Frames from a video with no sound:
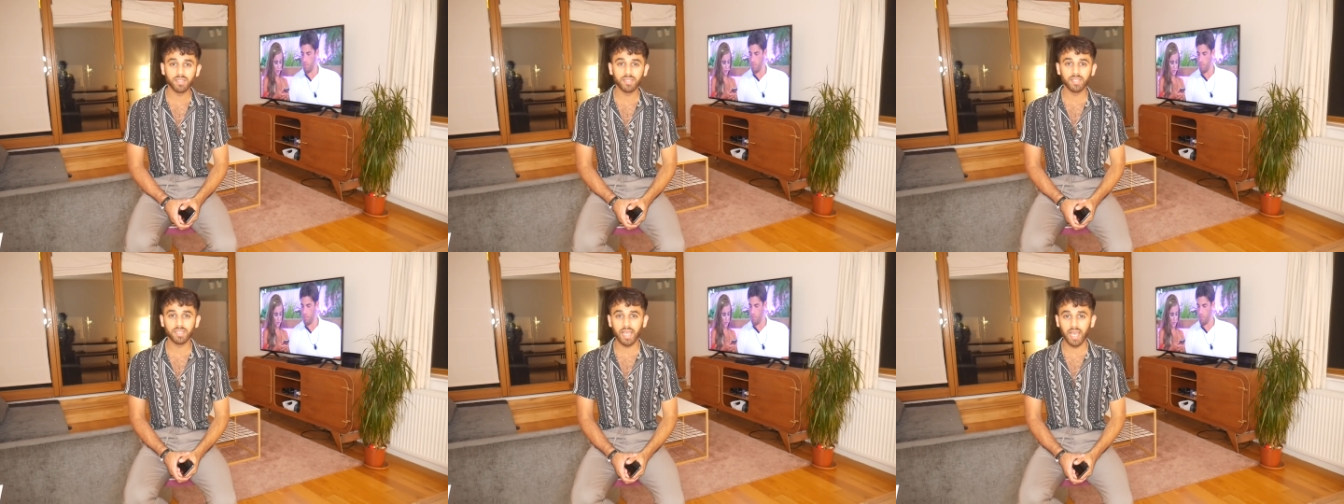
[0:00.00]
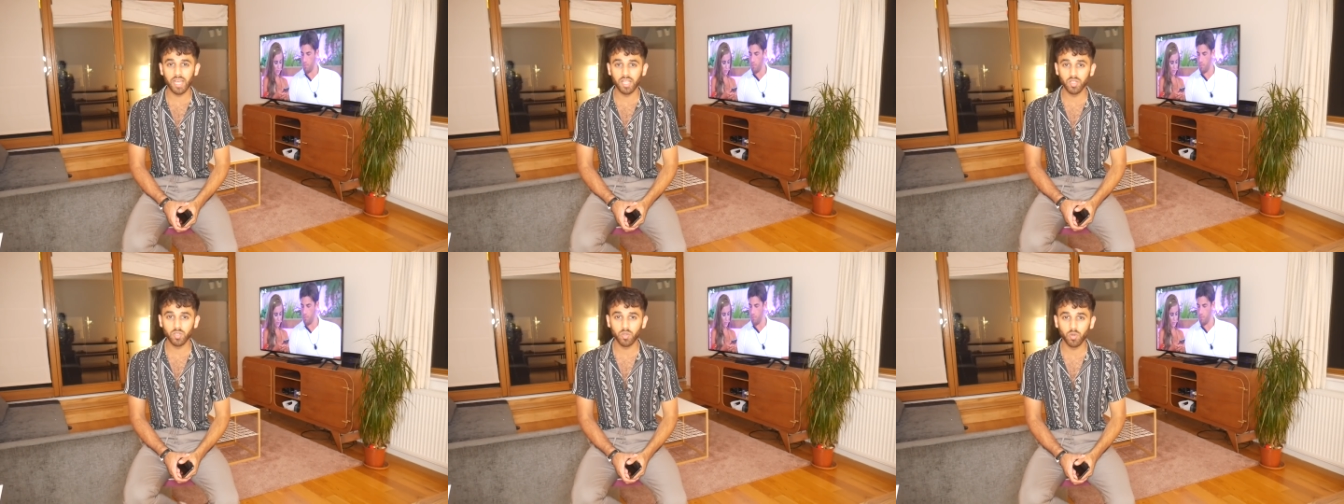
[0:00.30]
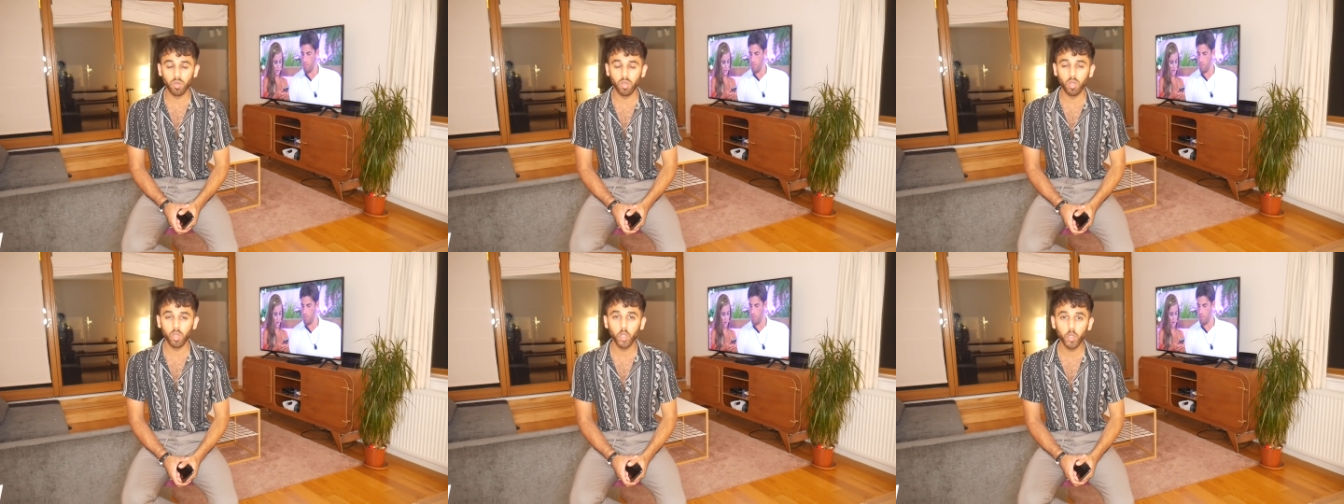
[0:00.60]
scandal
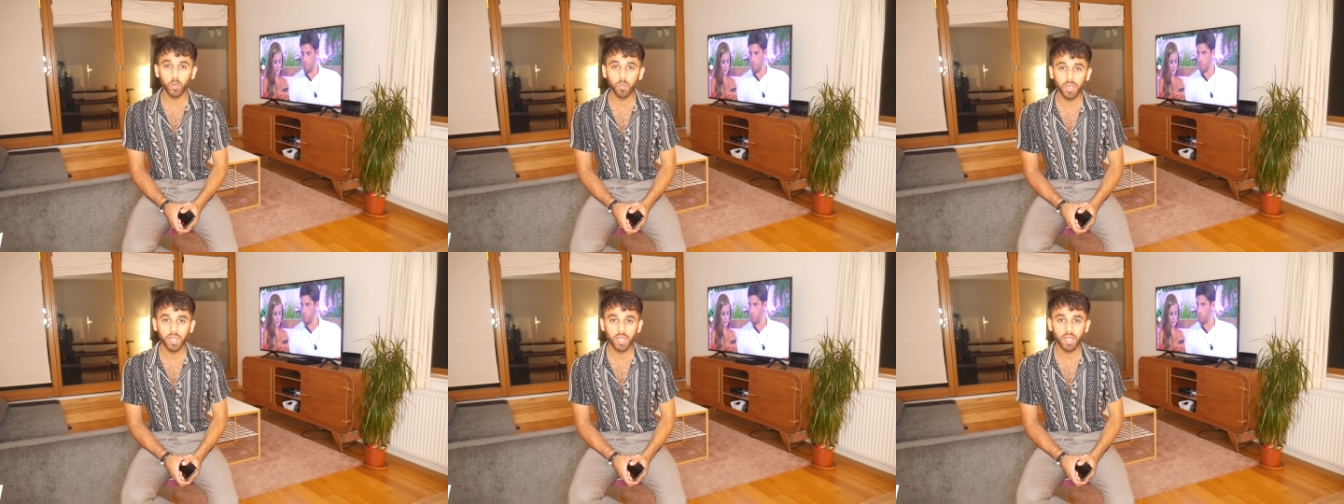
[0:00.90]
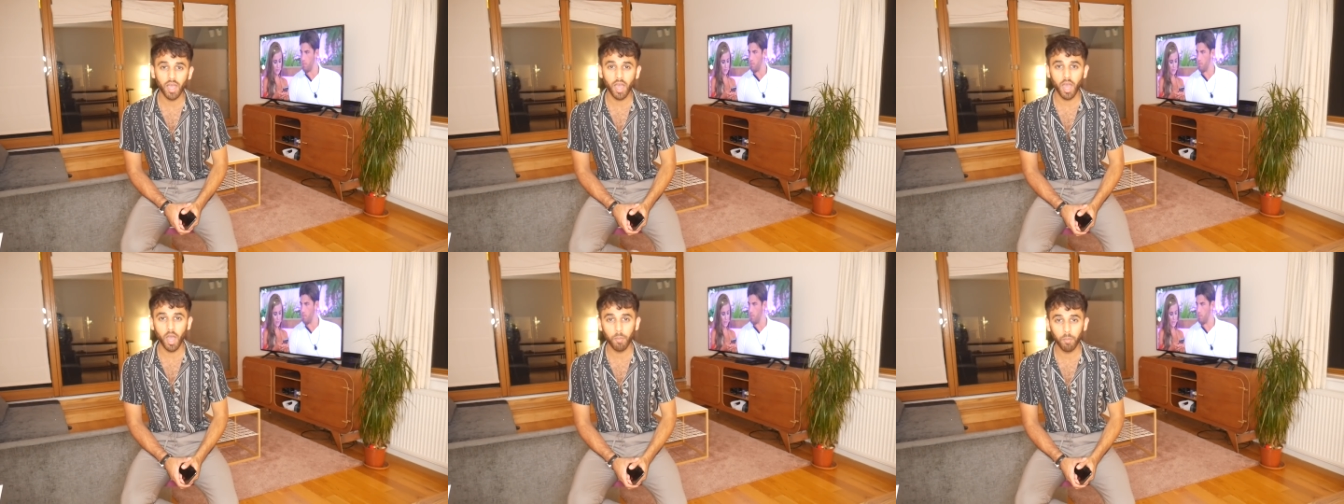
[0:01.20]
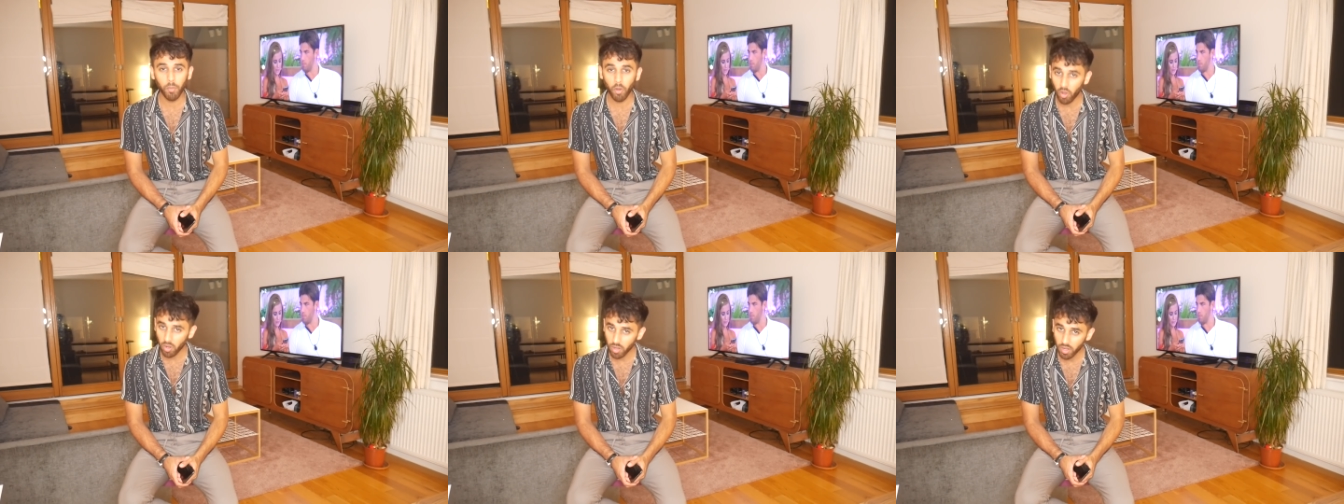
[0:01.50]
looming
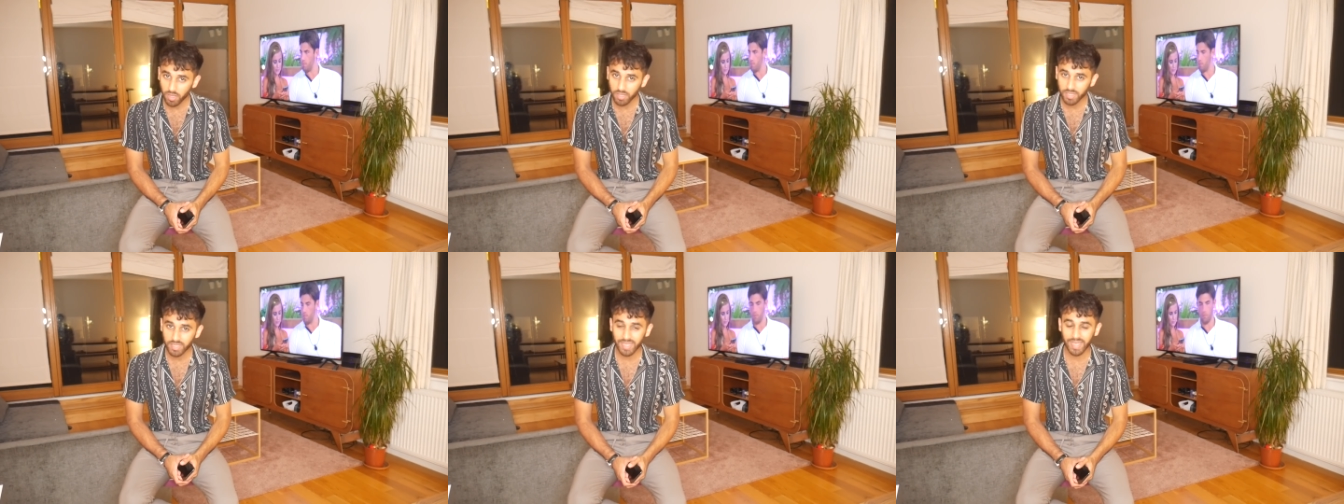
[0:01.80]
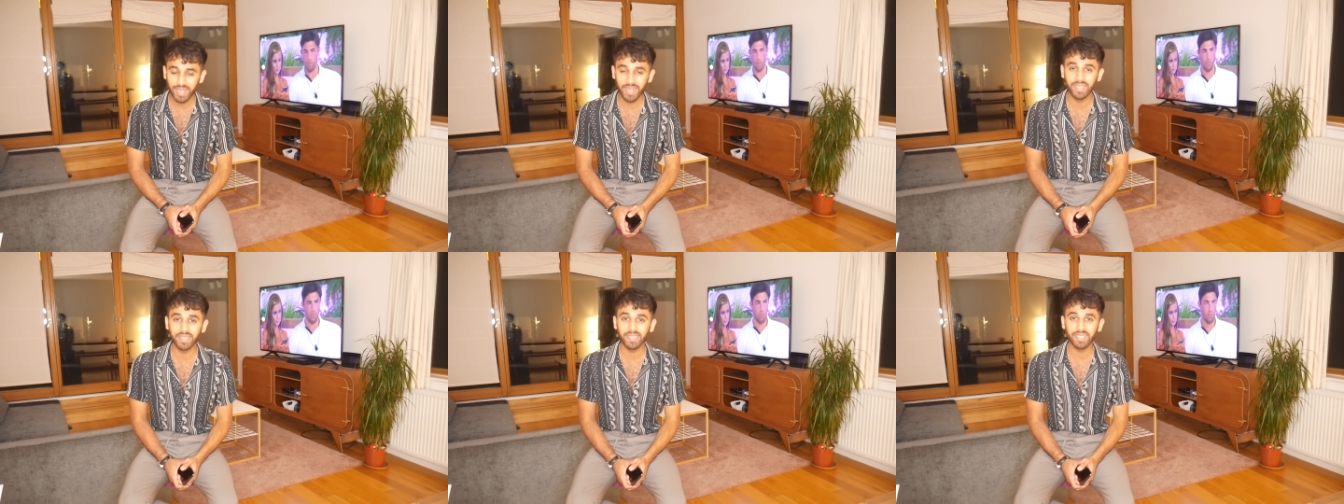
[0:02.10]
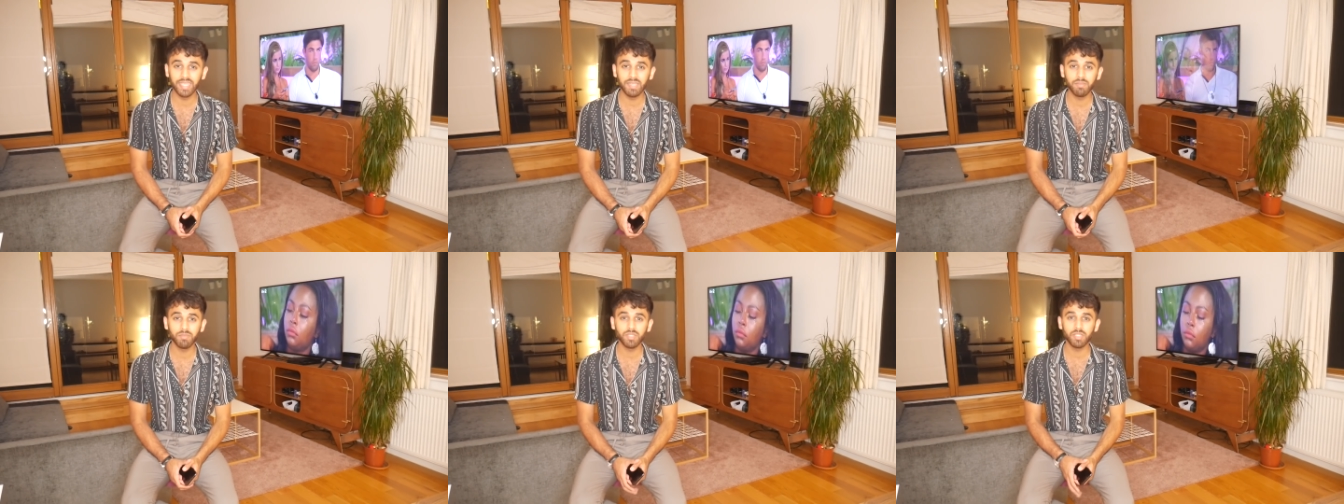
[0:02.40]
upon us and it
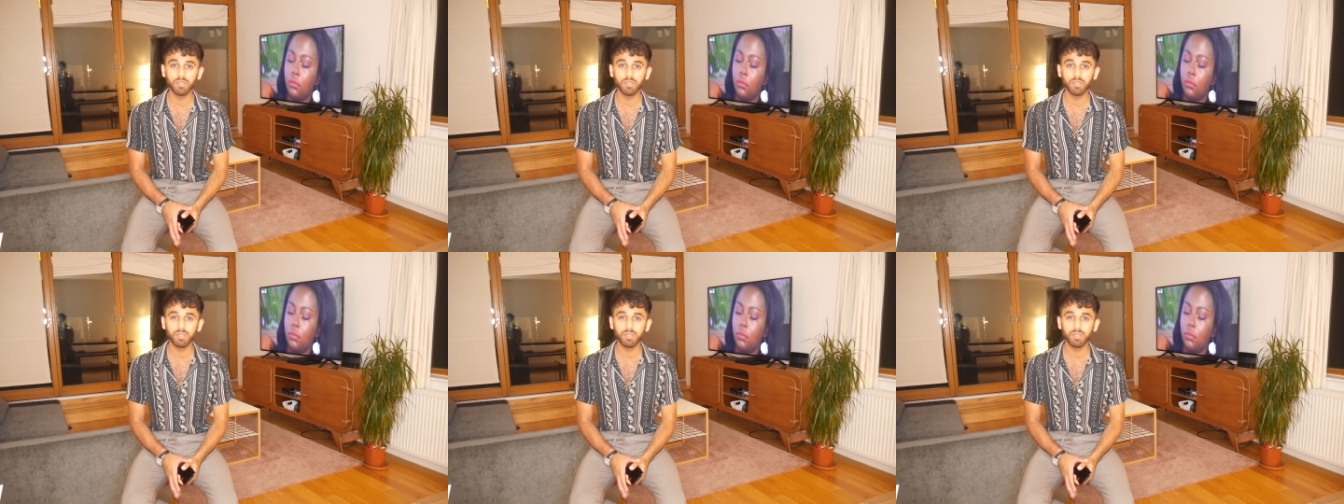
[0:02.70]
seems